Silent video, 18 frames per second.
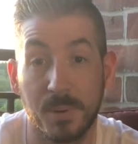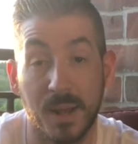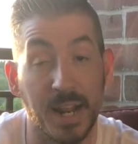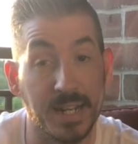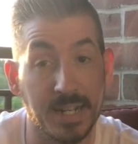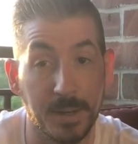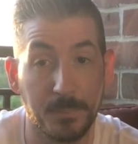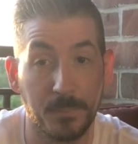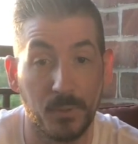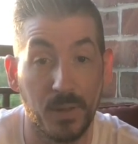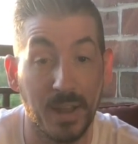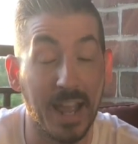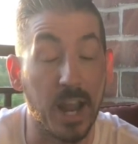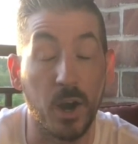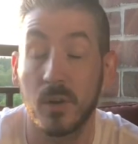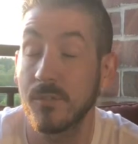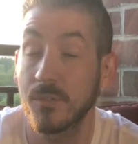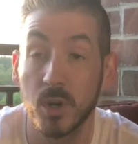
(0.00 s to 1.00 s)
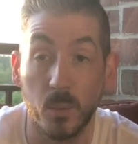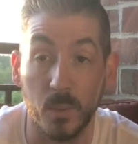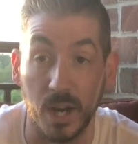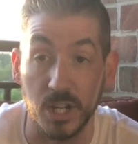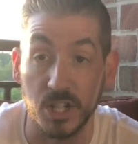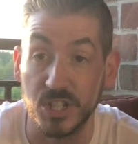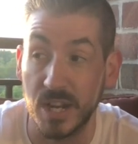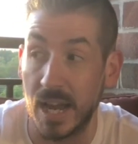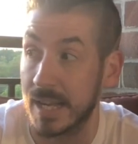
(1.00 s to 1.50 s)
But I did play. I don't even know what
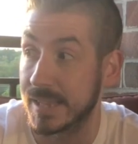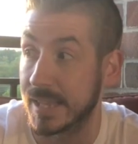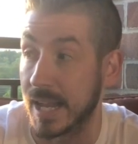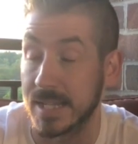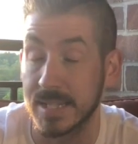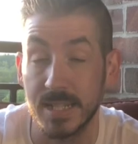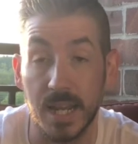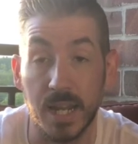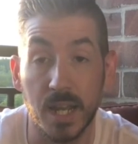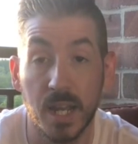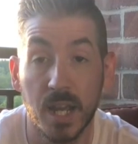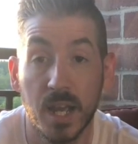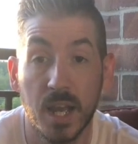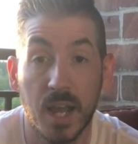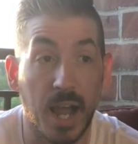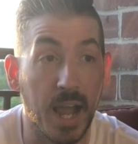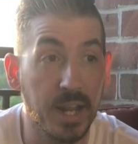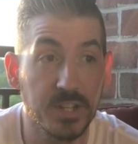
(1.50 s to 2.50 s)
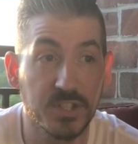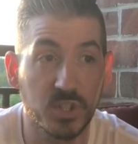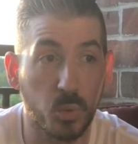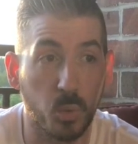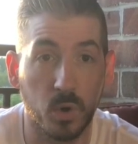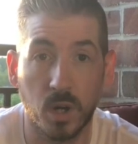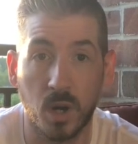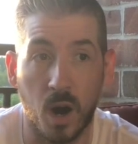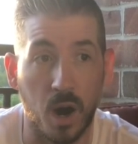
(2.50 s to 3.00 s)
I shot that day. I had a
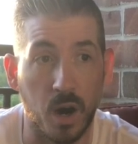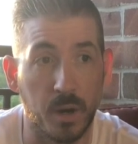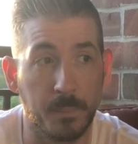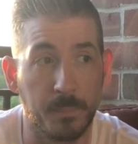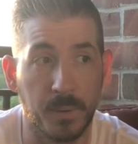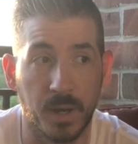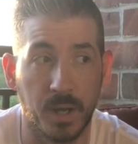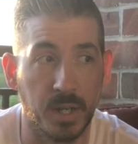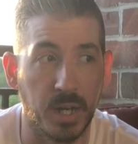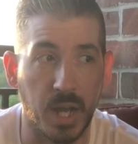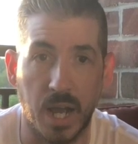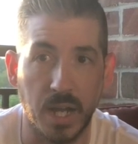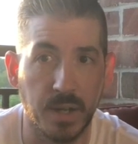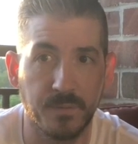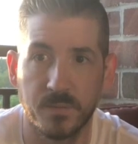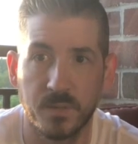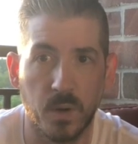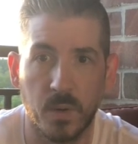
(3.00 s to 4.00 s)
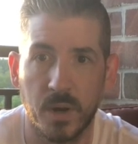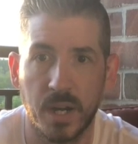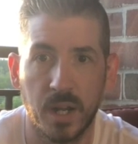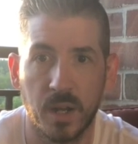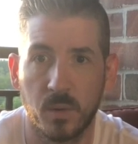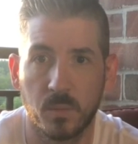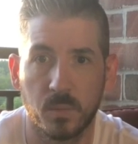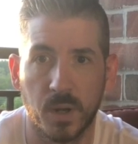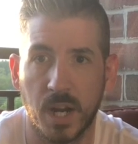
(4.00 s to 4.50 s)
scorecard, but I have no
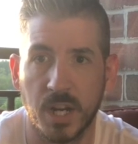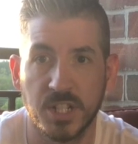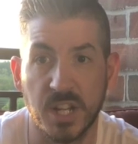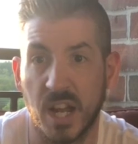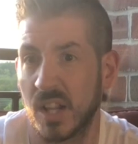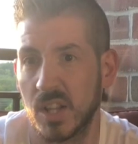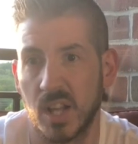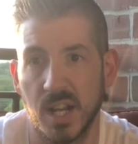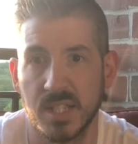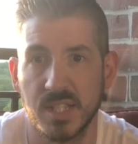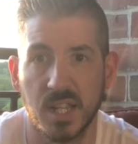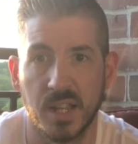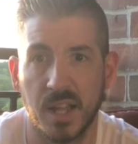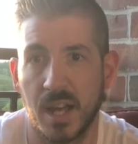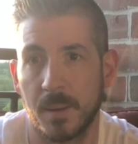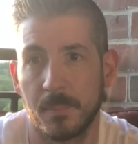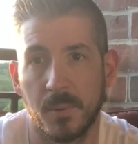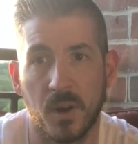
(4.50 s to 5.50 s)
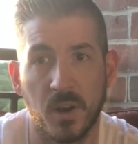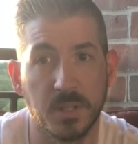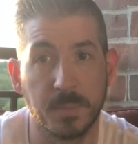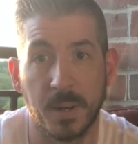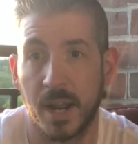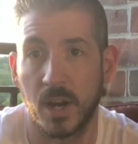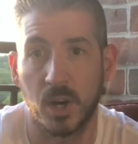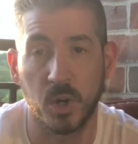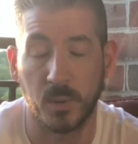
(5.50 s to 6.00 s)
idea what I shot. Lost a lot of balls,
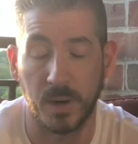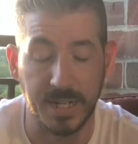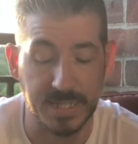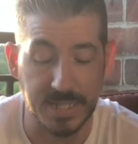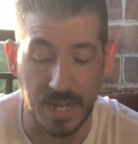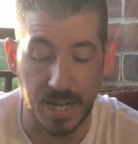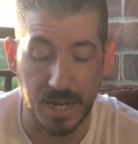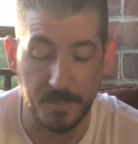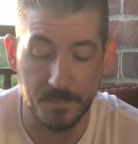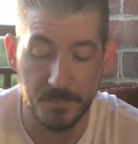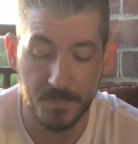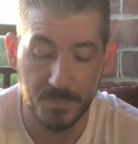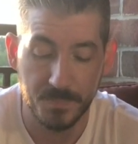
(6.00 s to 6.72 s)
but I had a great time.